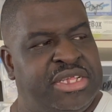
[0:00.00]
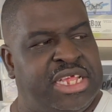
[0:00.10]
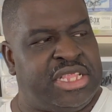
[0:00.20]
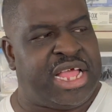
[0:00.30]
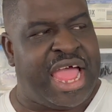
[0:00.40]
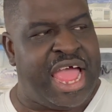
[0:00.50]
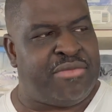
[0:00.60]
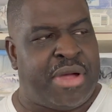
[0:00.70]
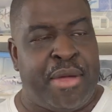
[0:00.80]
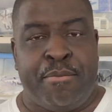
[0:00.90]
I think I had
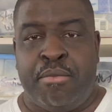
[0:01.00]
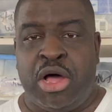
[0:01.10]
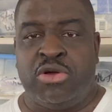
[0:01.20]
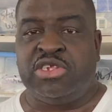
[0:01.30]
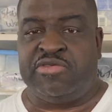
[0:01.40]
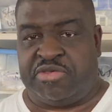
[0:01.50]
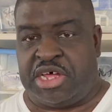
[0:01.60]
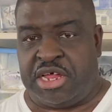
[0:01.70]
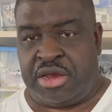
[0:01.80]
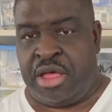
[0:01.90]
my most
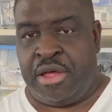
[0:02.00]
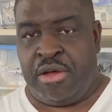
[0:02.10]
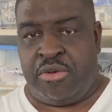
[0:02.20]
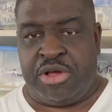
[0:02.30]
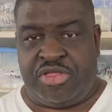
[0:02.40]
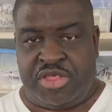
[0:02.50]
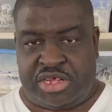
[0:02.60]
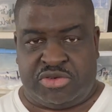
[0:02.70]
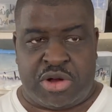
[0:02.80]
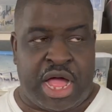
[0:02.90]
fun with
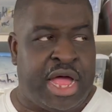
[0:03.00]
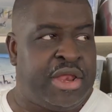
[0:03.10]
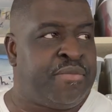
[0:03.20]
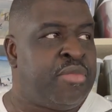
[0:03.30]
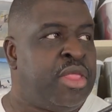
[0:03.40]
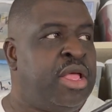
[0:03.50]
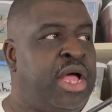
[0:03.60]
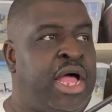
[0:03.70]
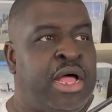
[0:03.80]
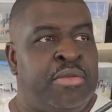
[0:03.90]
this rod.
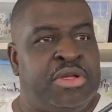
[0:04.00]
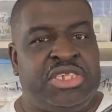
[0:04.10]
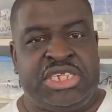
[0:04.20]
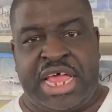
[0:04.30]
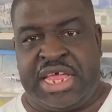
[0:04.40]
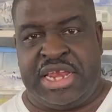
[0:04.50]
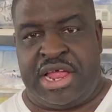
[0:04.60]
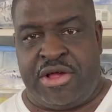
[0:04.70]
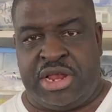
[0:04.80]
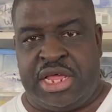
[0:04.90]

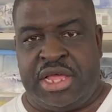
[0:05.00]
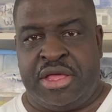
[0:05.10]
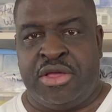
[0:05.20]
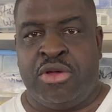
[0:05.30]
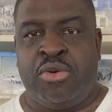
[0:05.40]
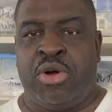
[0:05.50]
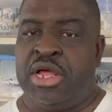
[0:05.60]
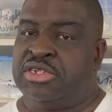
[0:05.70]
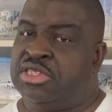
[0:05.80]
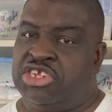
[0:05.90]
Secondarily
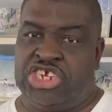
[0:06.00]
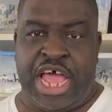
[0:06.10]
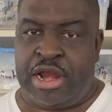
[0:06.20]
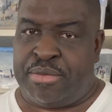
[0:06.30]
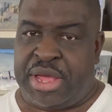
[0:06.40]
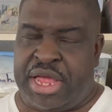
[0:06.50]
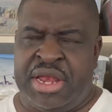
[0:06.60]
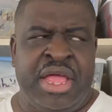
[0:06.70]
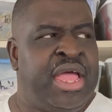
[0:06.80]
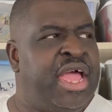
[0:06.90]
was the chatterbait.
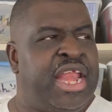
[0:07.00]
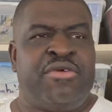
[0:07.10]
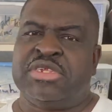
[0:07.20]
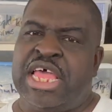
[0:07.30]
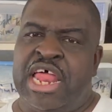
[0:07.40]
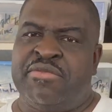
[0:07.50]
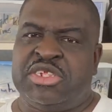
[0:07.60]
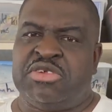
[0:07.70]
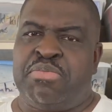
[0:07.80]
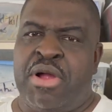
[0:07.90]
And it was kind of a
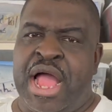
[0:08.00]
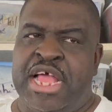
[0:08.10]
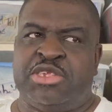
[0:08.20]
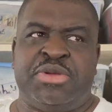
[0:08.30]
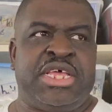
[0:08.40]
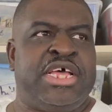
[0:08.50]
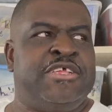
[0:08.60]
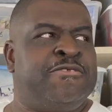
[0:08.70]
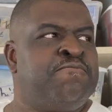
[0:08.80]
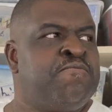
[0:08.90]
surprise
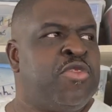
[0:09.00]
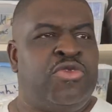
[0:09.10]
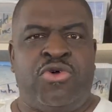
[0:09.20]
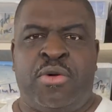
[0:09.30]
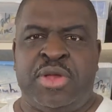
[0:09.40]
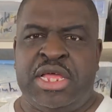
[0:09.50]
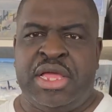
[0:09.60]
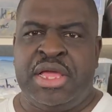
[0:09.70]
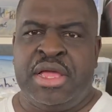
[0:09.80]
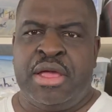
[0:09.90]
because
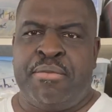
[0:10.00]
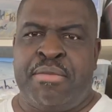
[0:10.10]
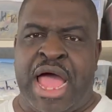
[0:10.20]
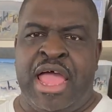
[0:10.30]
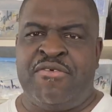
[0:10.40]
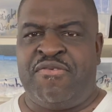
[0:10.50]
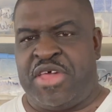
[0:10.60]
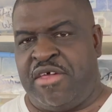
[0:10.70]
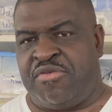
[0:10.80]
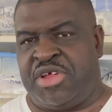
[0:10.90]
normally my
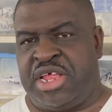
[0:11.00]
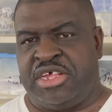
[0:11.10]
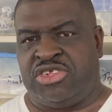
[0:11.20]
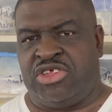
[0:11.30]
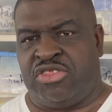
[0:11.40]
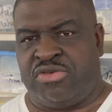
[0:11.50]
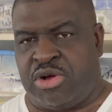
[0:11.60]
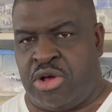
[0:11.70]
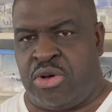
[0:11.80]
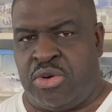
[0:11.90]
favorite is to
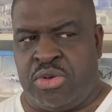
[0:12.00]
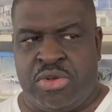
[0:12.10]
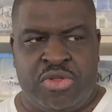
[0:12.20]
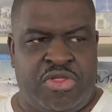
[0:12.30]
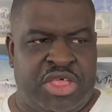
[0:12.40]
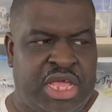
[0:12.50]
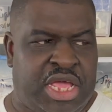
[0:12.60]
throw a